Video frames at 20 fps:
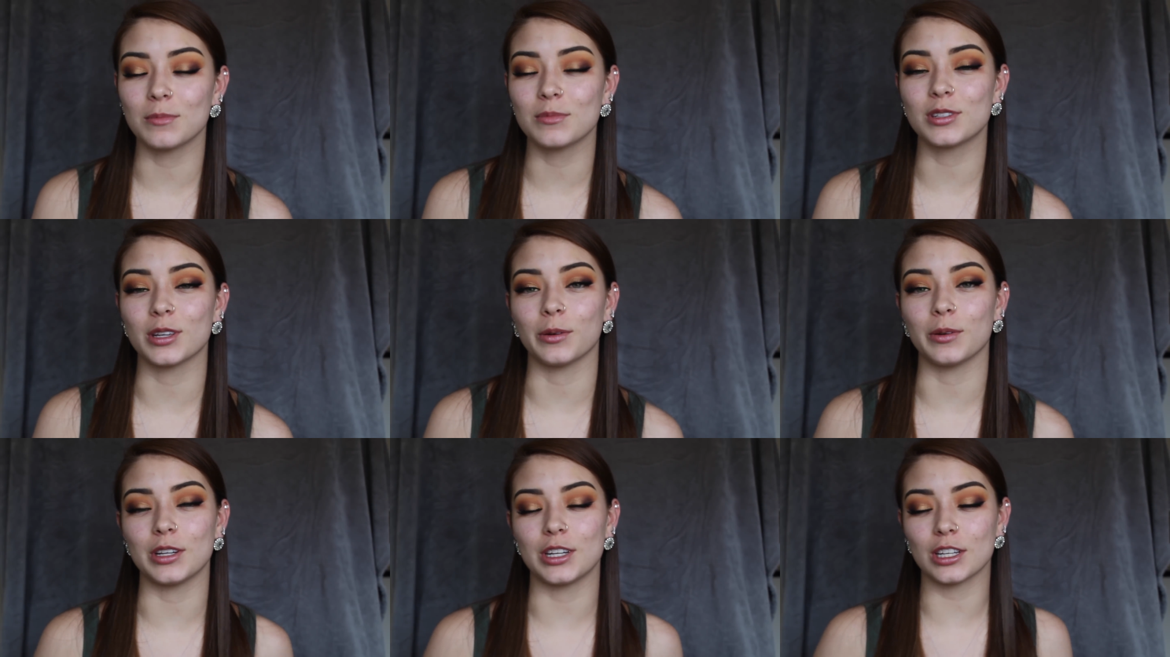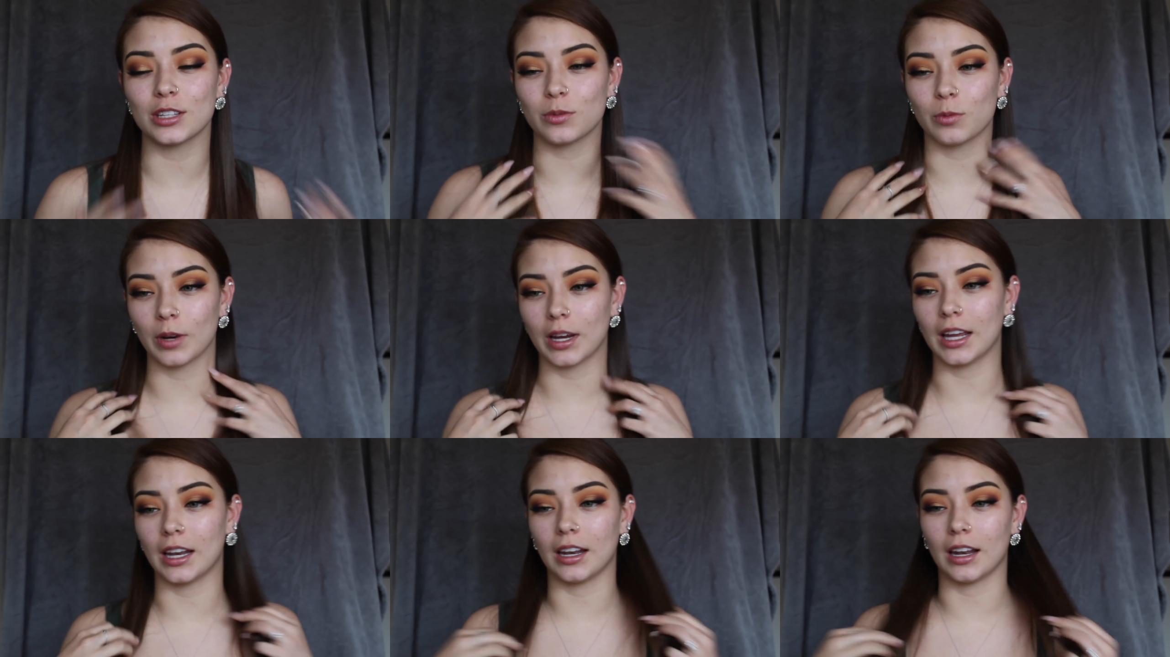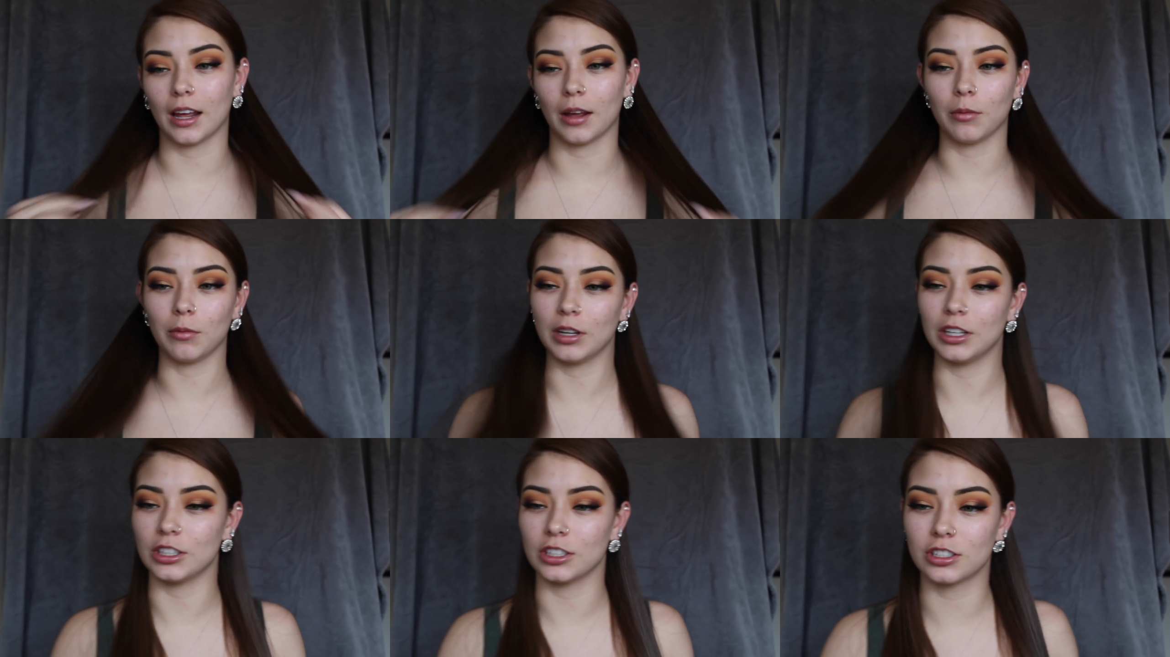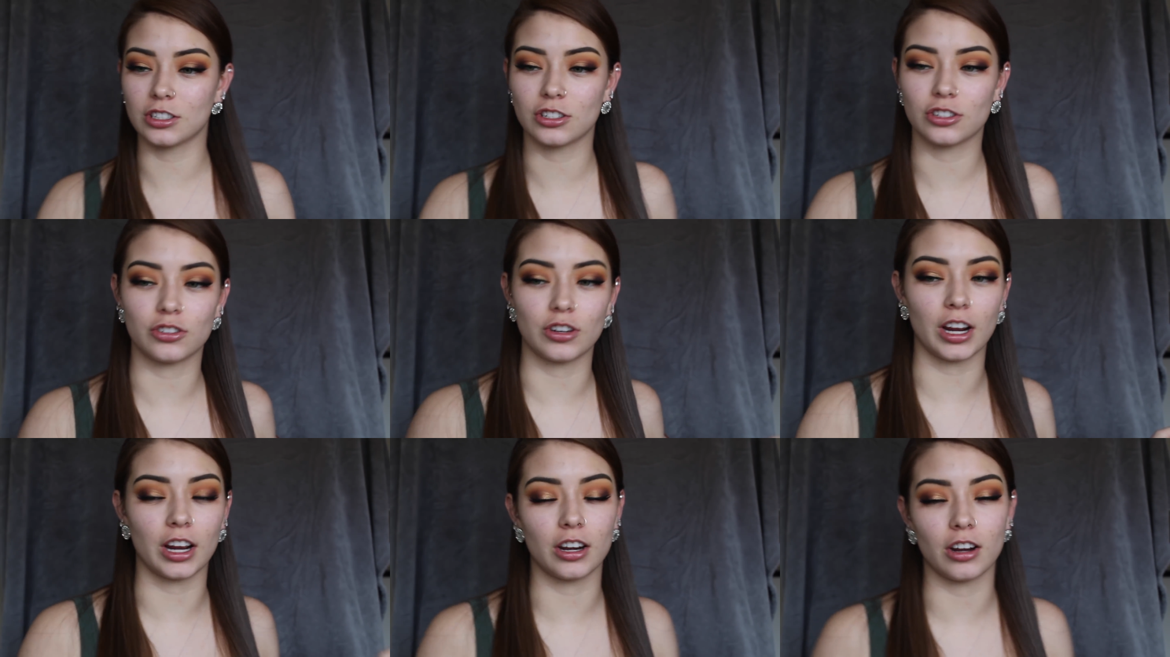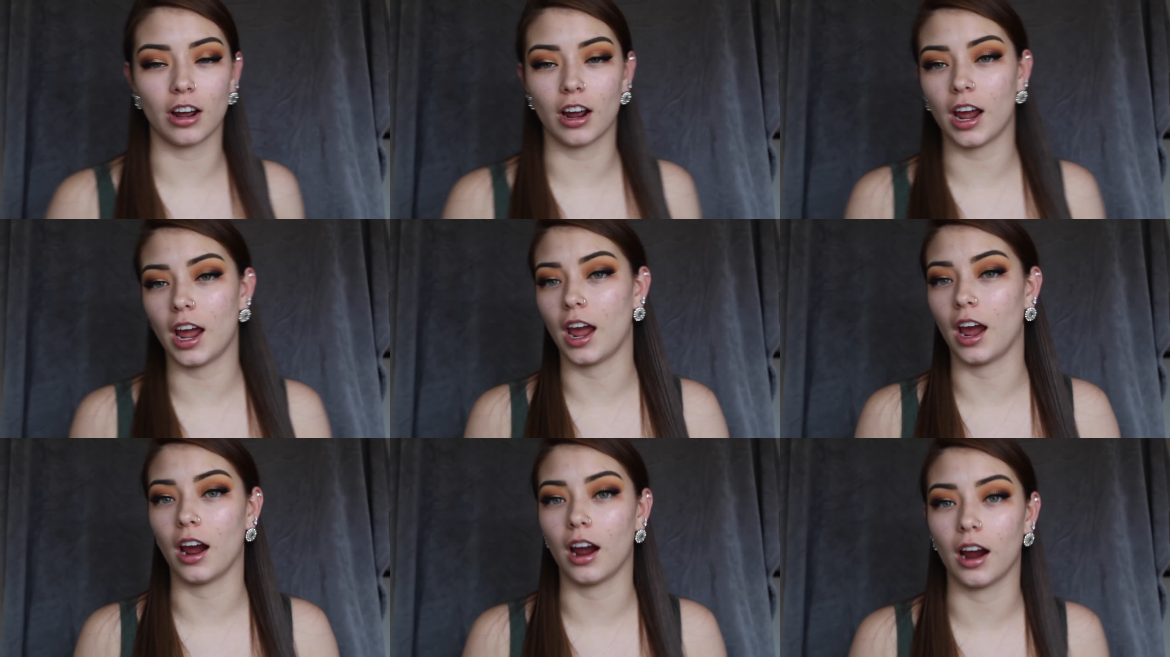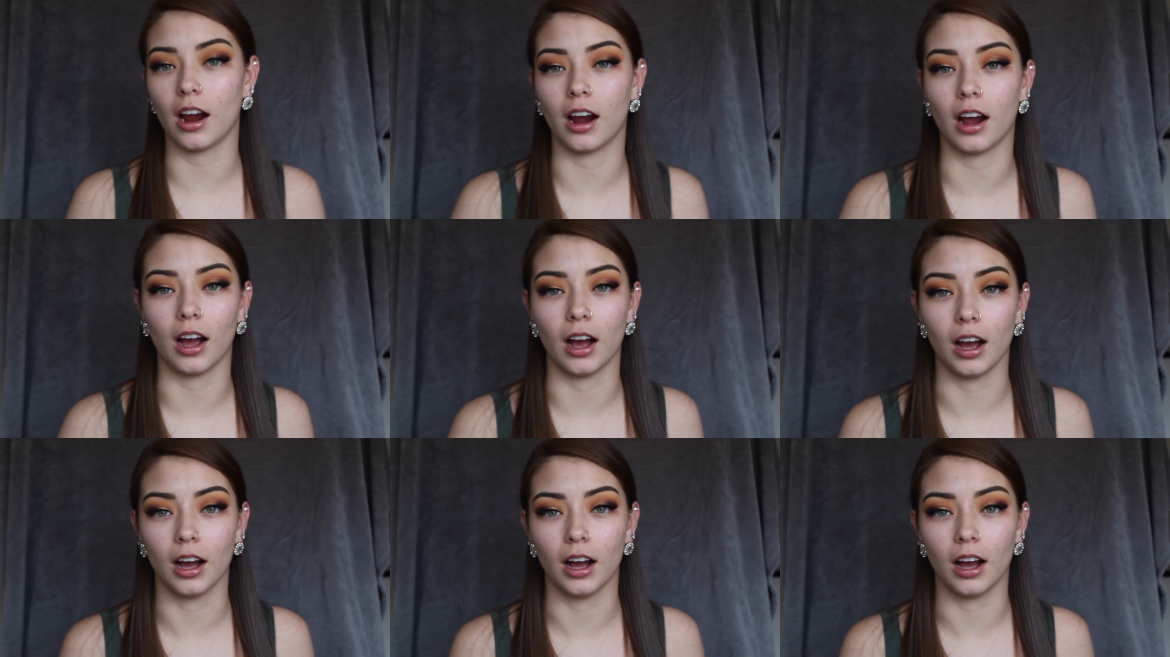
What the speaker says: So we just went and we just straightened our hair.